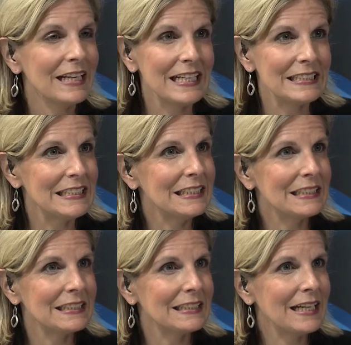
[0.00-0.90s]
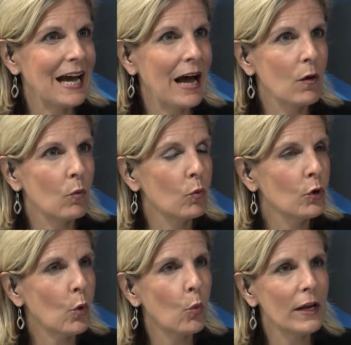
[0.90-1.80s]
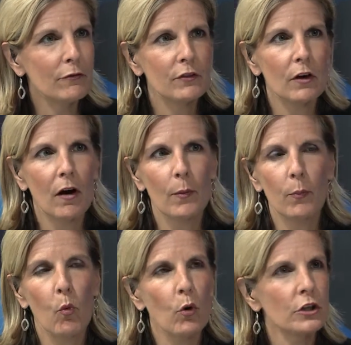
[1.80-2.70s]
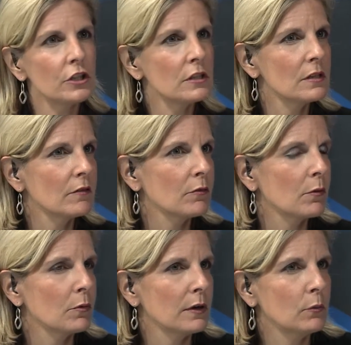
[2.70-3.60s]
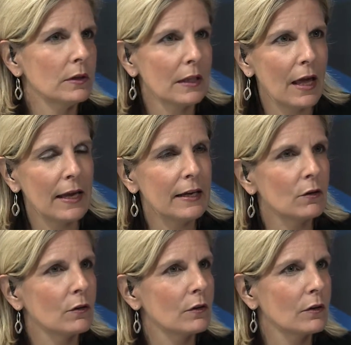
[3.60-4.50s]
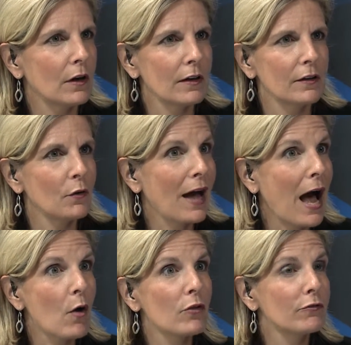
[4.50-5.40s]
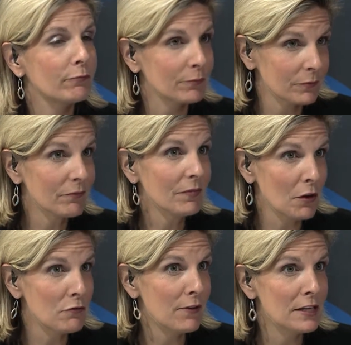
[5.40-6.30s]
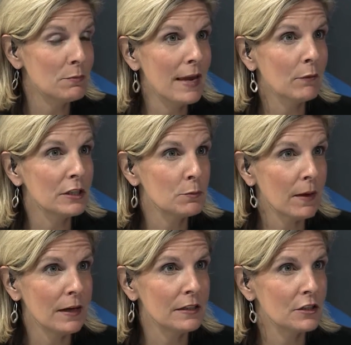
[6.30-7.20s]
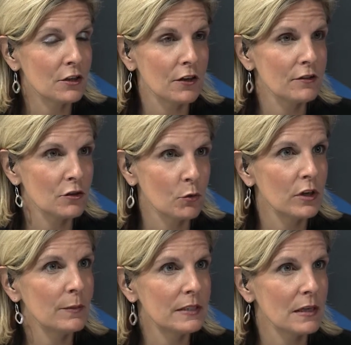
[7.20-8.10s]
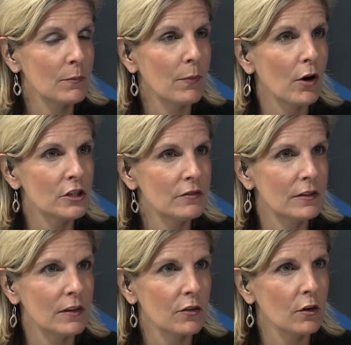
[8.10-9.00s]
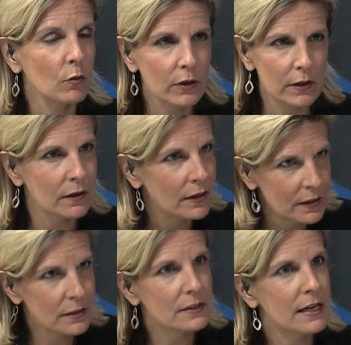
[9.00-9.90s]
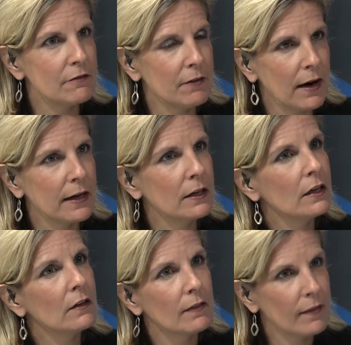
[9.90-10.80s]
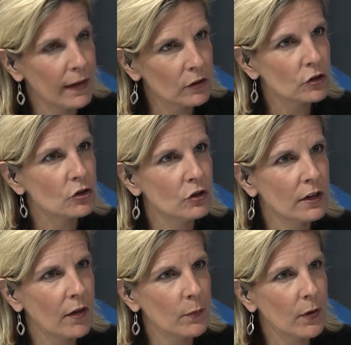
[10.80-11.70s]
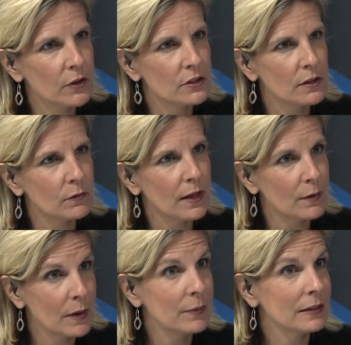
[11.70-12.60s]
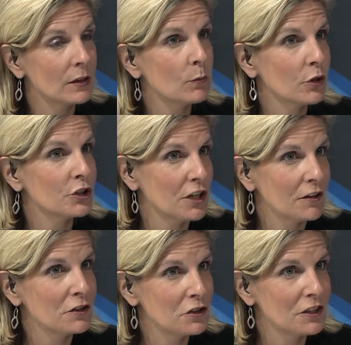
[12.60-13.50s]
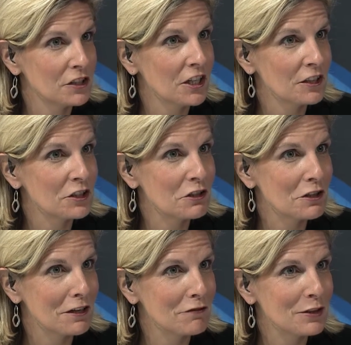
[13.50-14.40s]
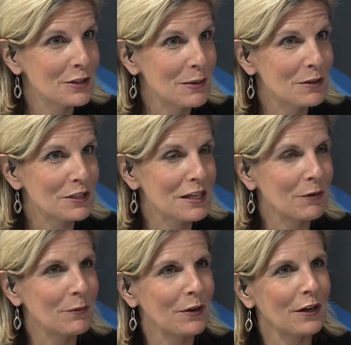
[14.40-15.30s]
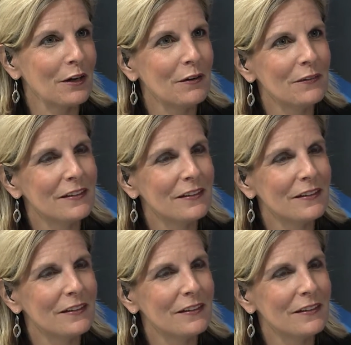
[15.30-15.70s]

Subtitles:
idea how, if there are portions of what we would like, or, how the feds may respond? Is there going to be some parts of it that they're going to say, fine, that looks good, and other parts that it might be a little more challenging to convince them this is how we want to go?